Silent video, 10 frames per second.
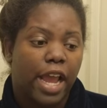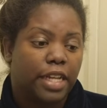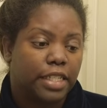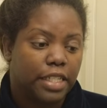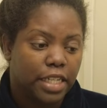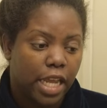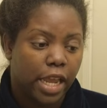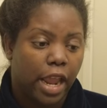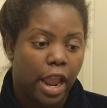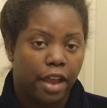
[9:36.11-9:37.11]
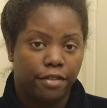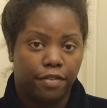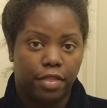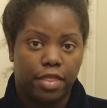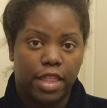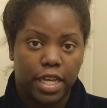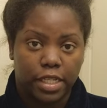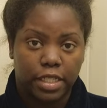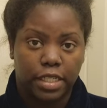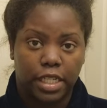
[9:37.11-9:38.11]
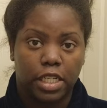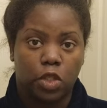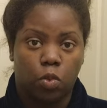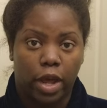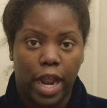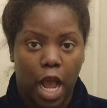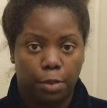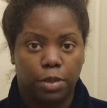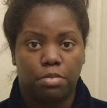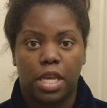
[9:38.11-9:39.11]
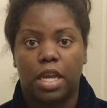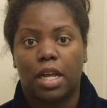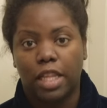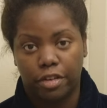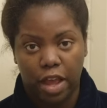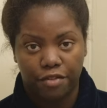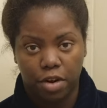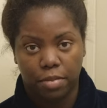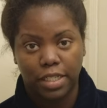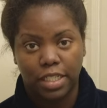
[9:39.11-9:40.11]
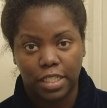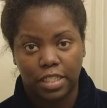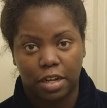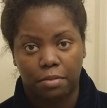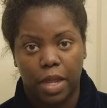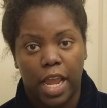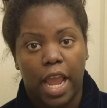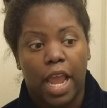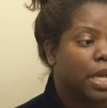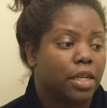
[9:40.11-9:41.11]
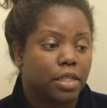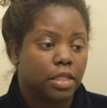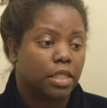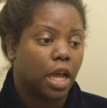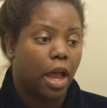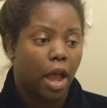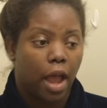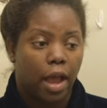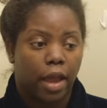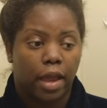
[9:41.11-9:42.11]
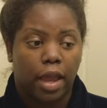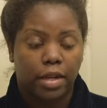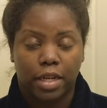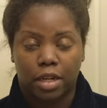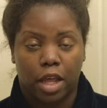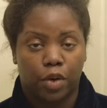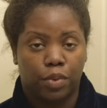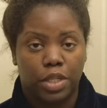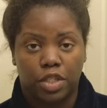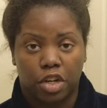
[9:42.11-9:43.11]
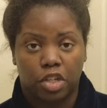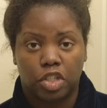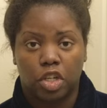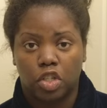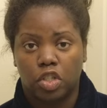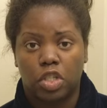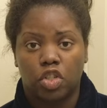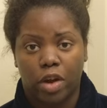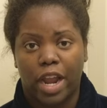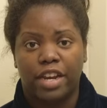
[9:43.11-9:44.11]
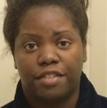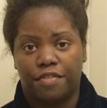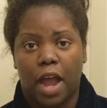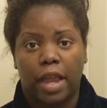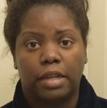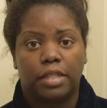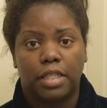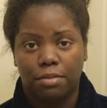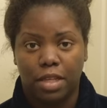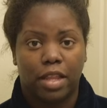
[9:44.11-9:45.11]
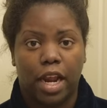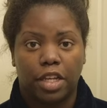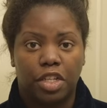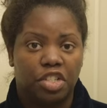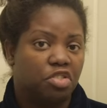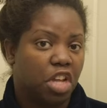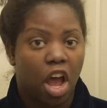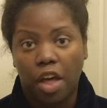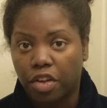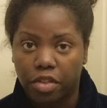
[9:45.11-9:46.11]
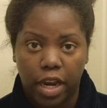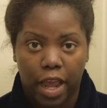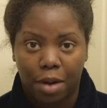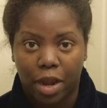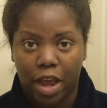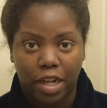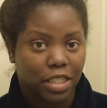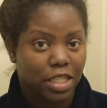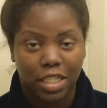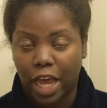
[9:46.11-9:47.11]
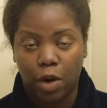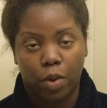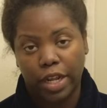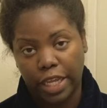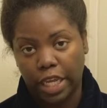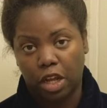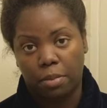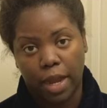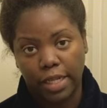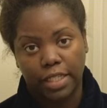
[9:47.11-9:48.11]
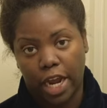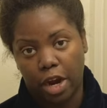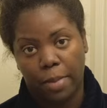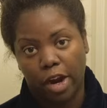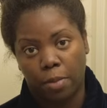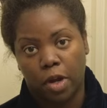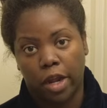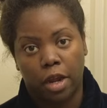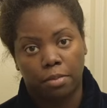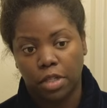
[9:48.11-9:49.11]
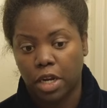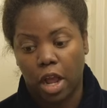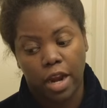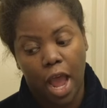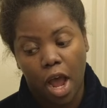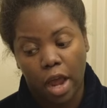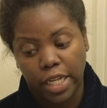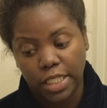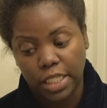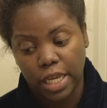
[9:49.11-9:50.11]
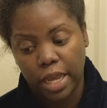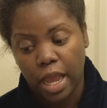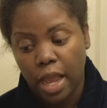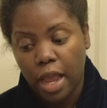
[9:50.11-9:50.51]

and see if this is what helped me clear that from my system. Because I did a lot of research trying to find something that I could use other than antibiotics, because I don't wanna kill my entire microbiome. You know, and honestly,